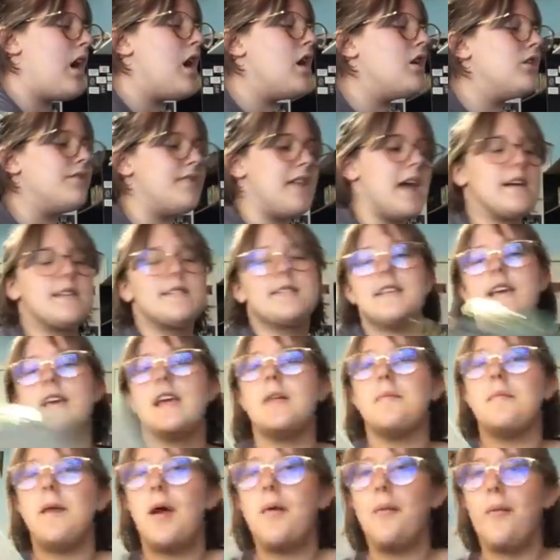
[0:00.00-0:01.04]
Next thing
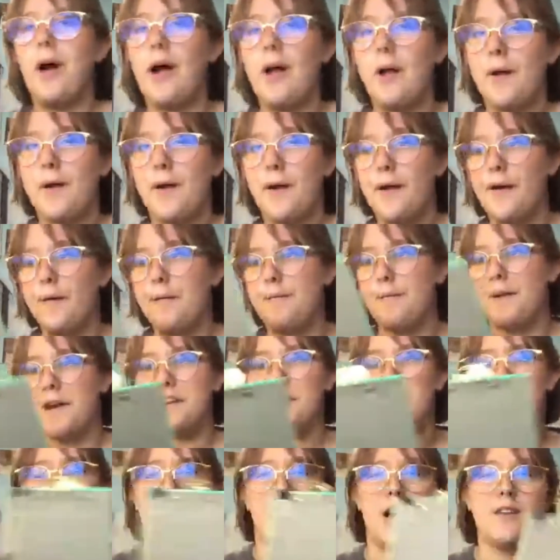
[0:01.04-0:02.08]
in my wire
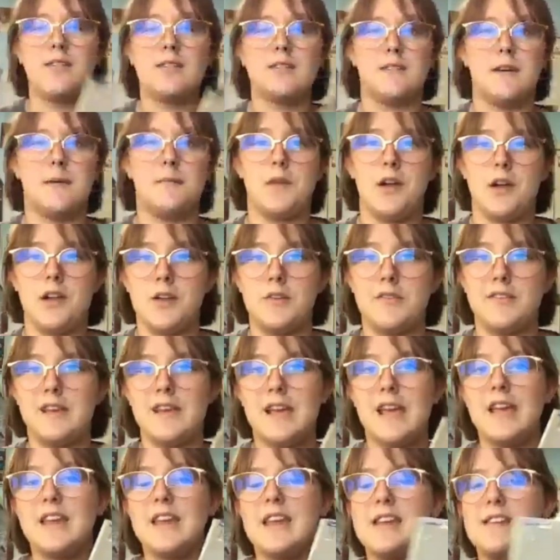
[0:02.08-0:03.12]
mesh box, if I'm not using
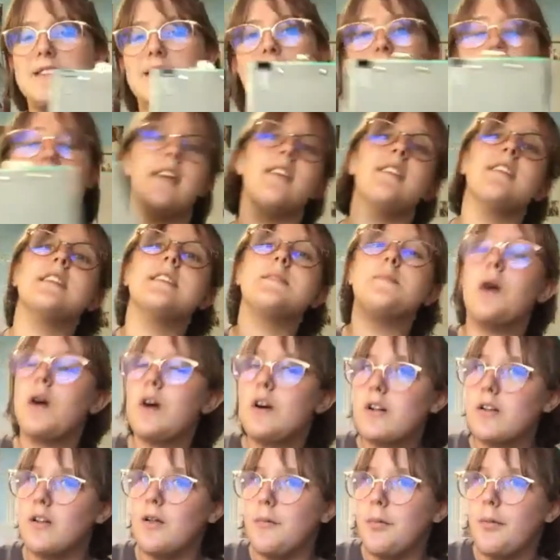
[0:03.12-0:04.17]
it, is a small
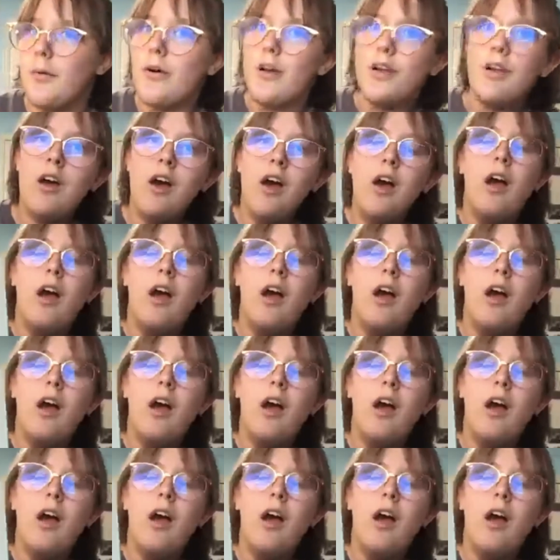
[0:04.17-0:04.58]
clipboard.